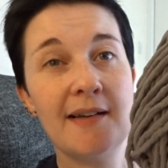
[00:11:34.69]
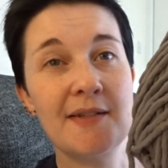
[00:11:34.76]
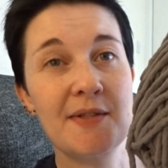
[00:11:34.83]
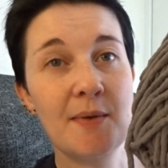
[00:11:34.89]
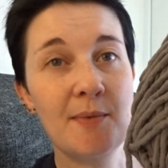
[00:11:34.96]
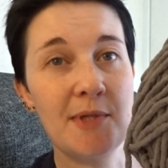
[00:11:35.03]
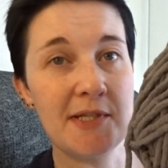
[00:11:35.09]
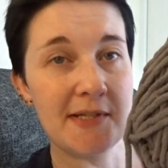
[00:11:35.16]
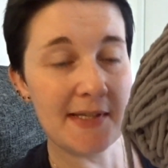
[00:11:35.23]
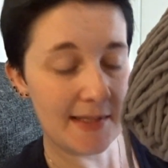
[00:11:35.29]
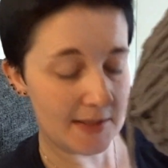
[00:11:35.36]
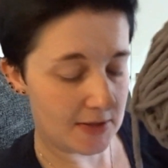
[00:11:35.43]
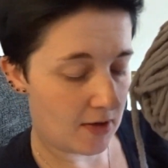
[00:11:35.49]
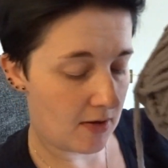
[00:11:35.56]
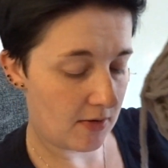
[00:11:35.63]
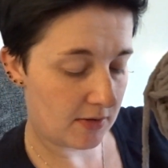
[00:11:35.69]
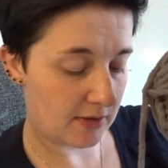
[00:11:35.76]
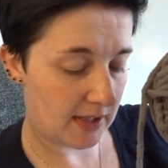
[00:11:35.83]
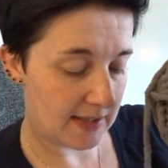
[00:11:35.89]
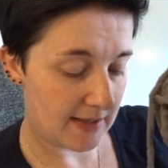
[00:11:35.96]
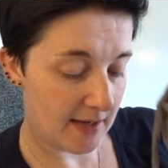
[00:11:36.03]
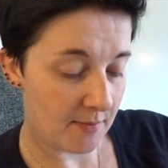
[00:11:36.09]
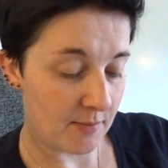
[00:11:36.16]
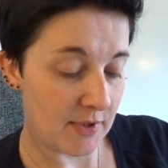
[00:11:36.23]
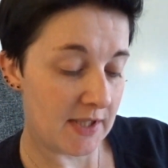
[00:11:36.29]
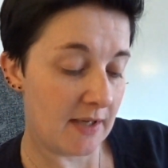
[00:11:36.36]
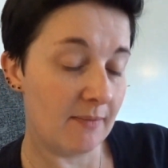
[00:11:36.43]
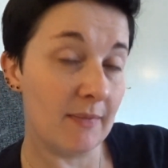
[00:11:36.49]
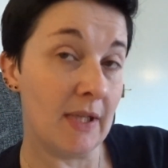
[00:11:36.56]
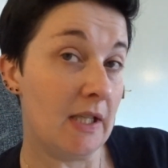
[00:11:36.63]
So I'm using the dark grey that Amber
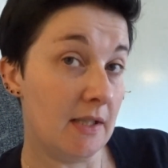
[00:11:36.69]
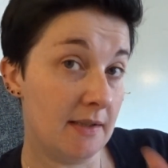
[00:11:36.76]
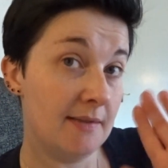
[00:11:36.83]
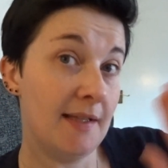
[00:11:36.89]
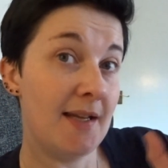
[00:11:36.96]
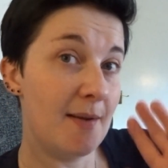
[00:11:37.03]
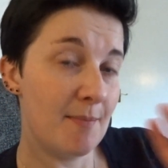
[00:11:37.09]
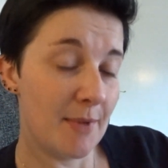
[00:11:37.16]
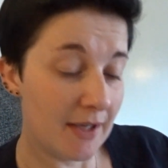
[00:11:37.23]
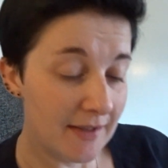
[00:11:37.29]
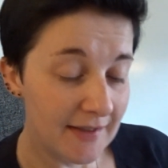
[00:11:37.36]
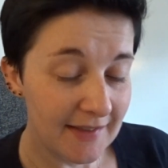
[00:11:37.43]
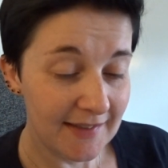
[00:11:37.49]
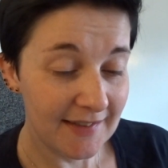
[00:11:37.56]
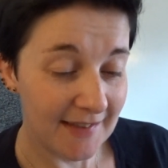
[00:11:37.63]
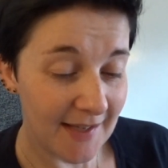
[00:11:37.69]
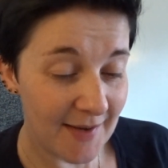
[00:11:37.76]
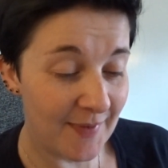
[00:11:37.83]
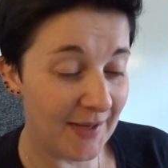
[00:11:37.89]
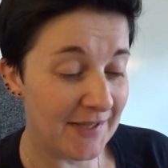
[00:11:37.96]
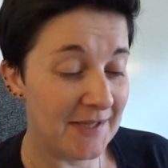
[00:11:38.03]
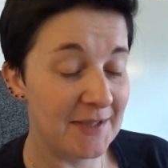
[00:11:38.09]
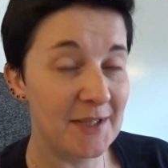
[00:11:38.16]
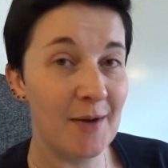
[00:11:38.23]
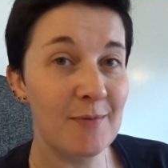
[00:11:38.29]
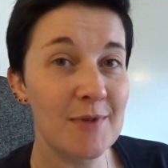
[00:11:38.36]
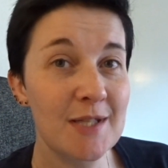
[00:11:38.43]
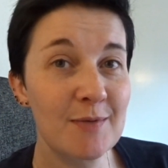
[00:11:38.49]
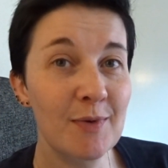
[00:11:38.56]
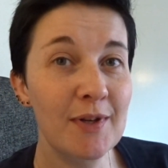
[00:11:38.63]
sent me. I messaged
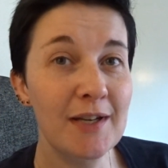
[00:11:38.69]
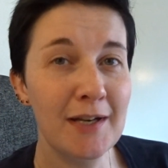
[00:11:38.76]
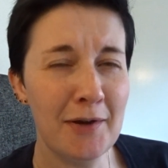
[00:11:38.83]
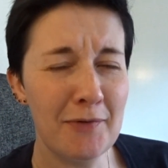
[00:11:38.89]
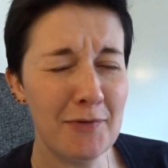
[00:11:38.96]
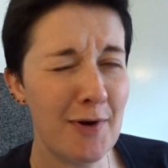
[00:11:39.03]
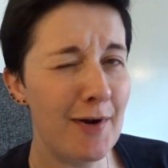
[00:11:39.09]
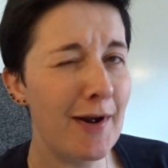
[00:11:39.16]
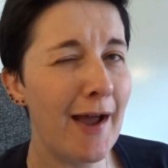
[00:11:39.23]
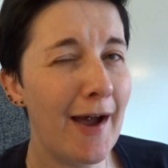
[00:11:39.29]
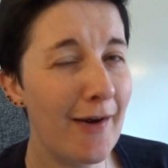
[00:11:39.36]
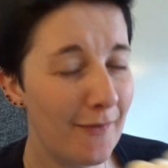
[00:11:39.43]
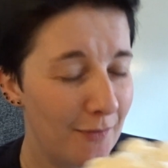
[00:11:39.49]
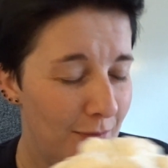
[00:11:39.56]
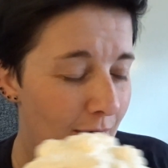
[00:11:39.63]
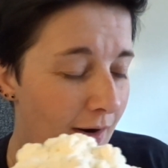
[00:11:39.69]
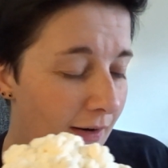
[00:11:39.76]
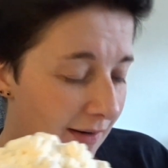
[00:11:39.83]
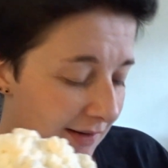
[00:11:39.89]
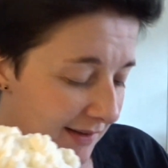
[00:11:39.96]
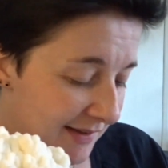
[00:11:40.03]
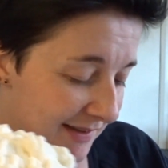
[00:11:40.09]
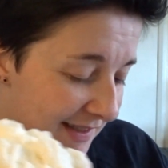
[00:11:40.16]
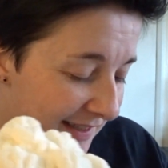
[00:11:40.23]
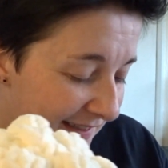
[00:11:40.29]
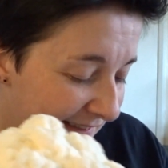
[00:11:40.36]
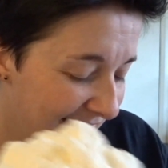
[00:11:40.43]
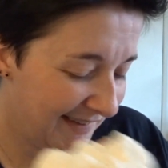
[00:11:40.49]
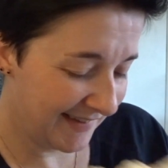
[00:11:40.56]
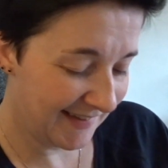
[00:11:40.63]
Amber this morning. I've run out
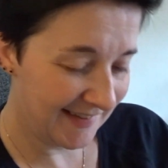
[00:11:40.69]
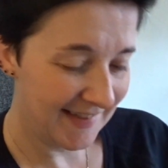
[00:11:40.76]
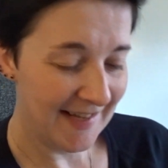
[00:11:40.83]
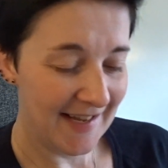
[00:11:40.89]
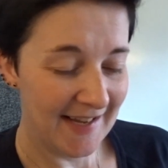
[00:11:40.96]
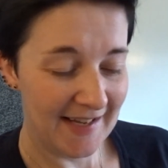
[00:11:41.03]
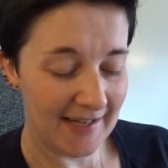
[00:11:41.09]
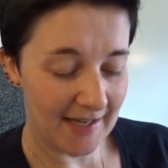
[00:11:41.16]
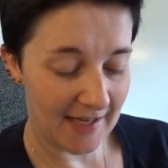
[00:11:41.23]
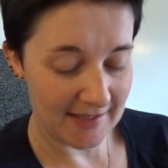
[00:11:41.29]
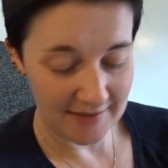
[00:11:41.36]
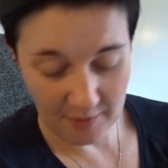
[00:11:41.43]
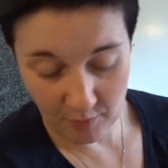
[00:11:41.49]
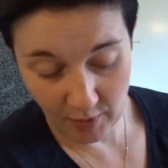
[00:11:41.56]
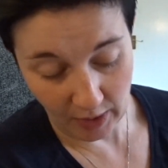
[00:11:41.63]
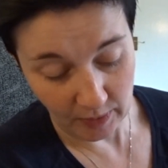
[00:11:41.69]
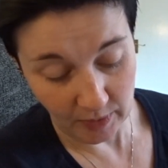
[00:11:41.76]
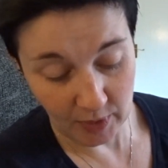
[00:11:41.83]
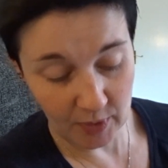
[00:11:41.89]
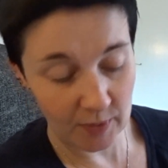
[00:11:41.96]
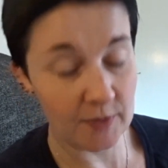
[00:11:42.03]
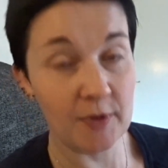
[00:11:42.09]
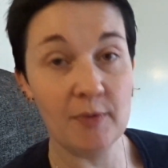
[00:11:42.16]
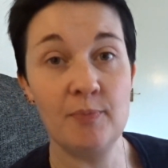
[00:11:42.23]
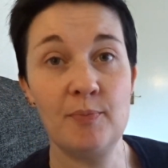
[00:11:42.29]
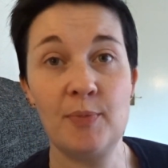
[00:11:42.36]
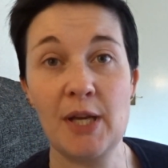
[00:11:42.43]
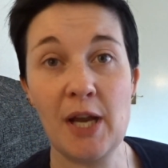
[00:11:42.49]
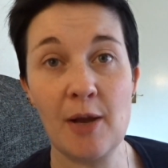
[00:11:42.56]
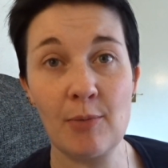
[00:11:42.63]
of wool. And, well, all the
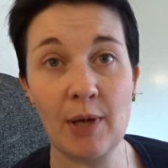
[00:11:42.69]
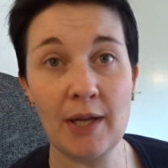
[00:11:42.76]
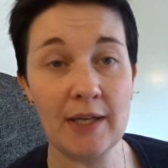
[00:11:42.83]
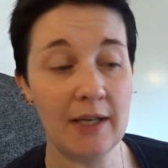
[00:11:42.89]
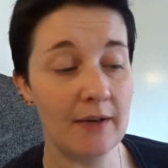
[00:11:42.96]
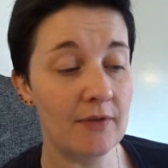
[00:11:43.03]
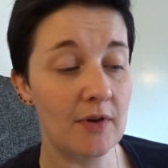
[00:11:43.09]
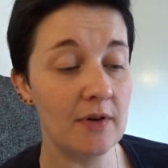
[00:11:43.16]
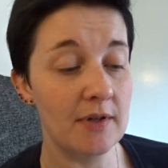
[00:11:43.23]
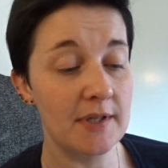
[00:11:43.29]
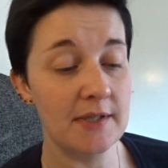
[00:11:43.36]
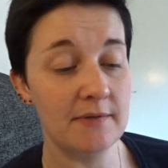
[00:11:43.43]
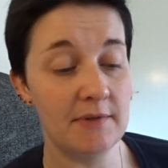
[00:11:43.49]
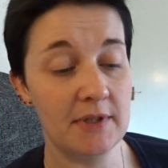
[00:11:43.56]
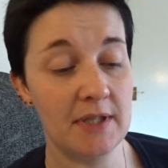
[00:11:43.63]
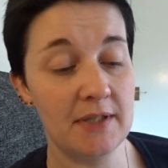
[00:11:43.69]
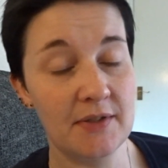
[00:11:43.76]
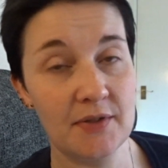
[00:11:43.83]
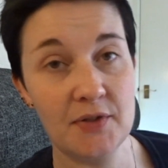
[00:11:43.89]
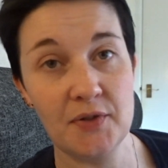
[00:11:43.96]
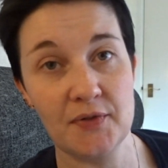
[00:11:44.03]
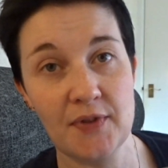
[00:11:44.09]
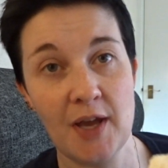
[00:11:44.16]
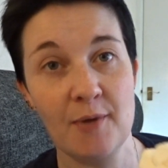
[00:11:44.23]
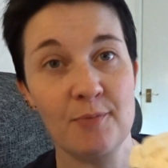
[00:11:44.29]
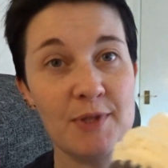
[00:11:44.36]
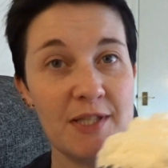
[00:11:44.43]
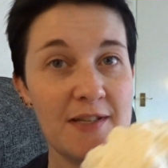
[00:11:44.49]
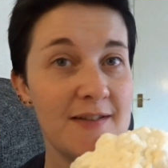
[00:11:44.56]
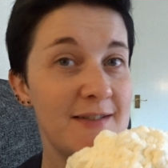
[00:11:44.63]
bin-up blanket I've got, this stuff that
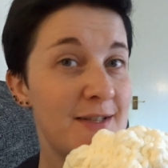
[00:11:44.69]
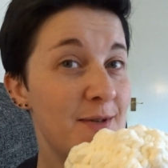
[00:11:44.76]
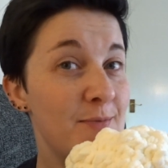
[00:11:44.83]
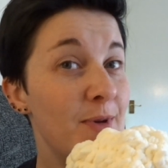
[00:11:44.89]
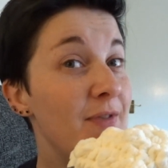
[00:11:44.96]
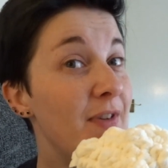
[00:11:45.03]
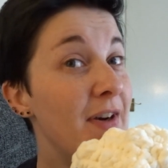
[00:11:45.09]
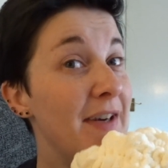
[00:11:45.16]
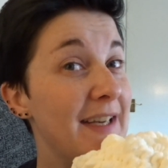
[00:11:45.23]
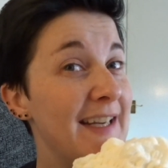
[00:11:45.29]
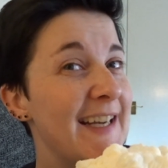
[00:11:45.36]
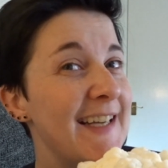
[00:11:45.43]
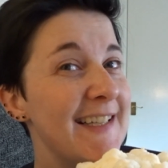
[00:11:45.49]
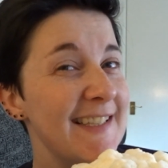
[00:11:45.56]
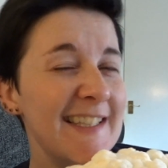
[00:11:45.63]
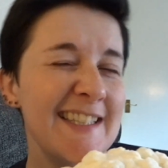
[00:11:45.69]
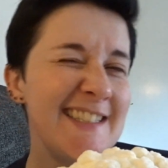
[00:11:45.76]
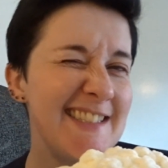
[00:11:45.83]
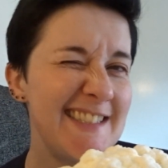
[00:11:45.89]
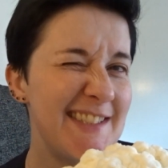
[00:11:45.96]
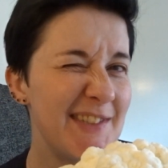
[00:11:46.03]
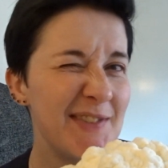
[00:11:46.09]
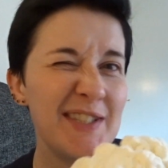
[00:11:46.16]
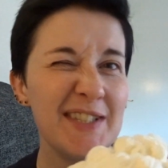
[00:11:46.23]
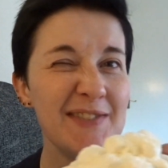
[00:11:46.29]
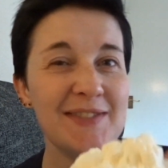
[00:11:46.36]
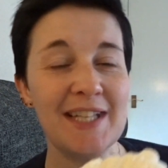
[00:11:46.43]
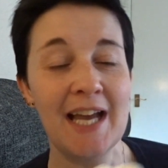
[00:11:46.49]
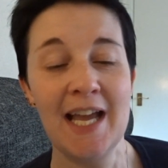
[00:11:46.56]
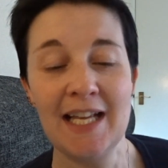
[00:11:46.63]
Amber sent to me very kindly. She's so
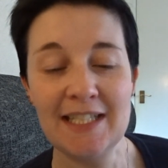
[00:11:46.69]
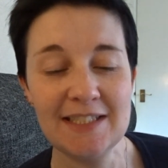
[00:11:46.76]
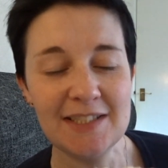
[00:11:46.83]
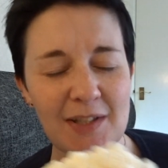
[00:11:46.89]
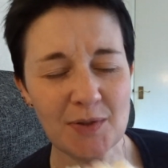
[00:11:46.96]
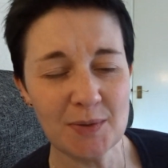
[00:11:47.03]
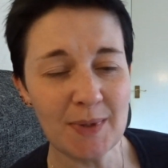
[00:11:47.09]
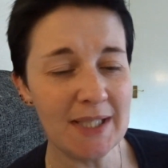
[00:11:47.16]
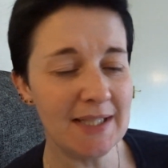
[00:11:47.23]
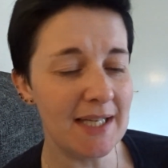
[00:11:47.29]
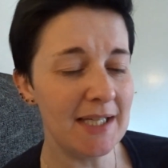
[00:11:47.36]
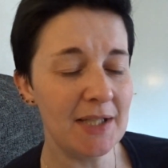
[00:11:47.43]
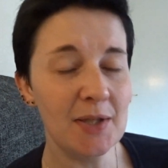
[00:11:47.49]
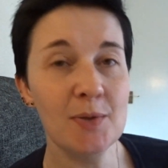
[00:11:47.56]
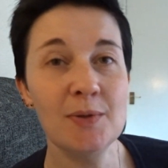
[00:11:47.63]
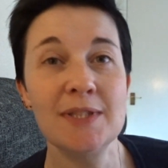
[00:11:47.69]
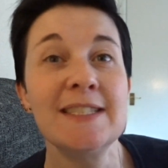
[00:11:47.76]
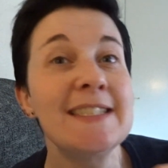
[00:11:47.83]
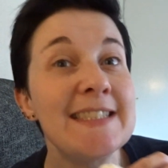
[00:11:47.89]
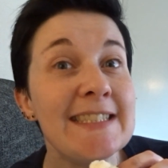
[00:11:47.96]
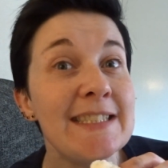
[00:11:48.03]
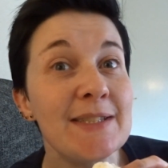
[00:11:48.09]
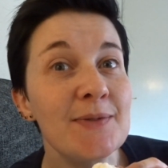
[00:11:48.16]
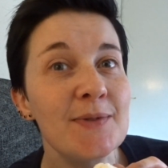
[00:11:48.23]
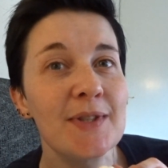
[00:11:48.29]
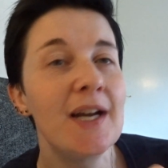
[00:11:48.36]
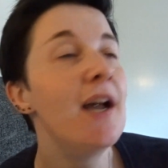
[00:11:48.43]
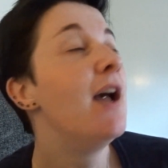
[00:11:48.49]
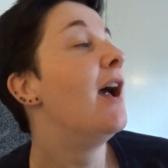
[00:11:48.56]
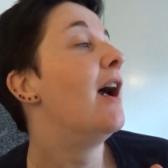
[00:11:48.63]
cute. So sweet. Thank
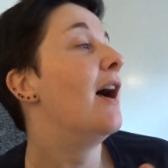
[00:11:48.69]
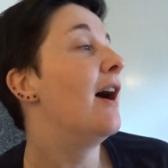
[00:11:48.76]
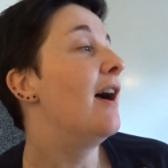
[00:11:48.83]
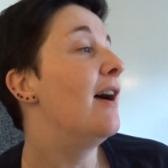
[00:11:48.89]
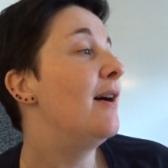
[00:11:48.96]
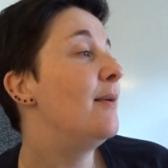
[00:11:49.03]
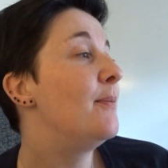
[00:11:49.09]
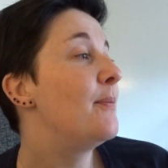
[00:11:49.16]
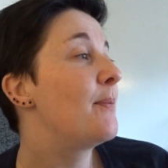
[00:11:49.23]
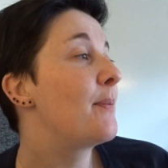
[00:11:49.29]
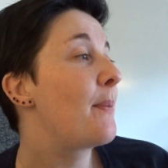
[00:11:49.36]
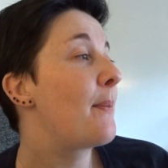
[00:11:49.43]
you.